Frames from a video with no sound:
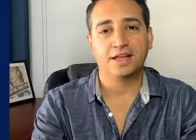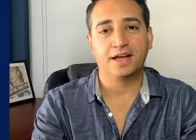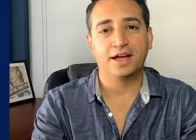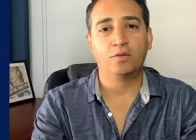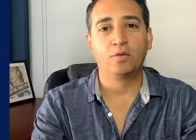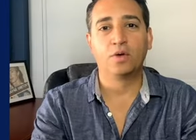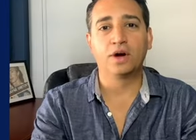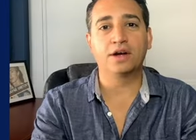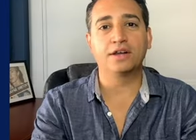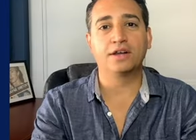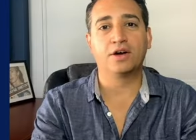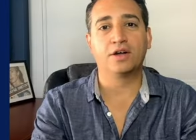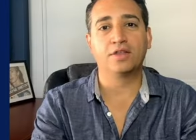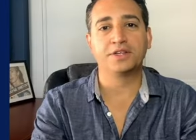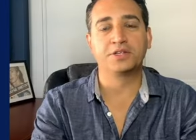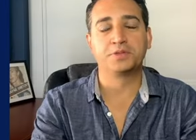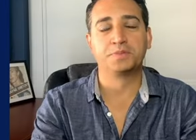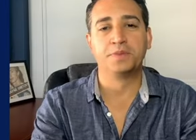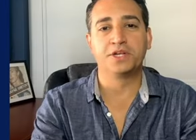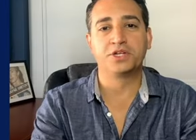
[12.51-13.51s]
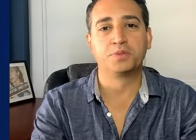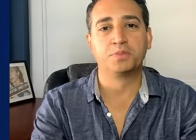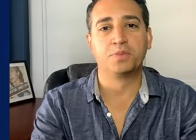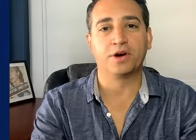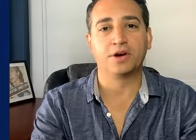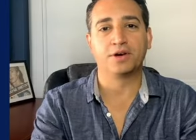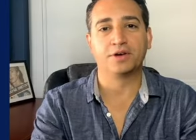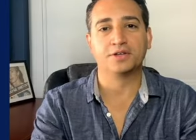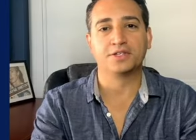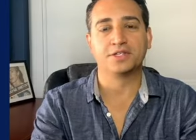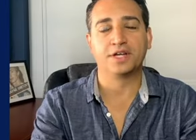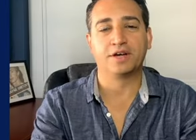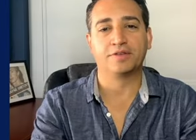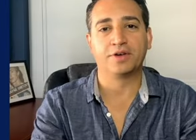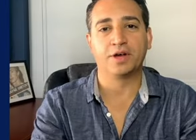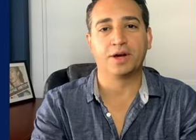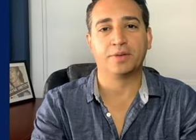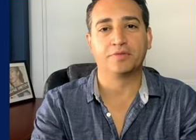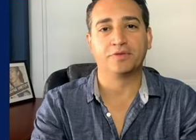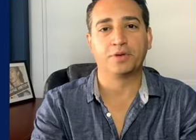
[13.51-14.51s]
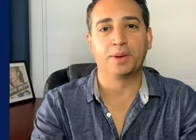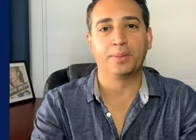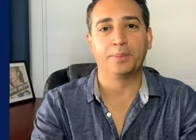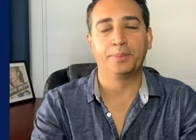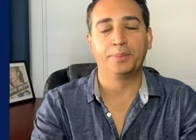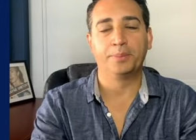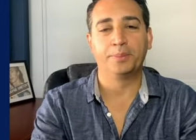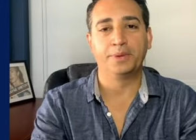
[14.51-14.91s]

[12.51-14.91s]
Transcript: where did all this Mitch Marner stuff come from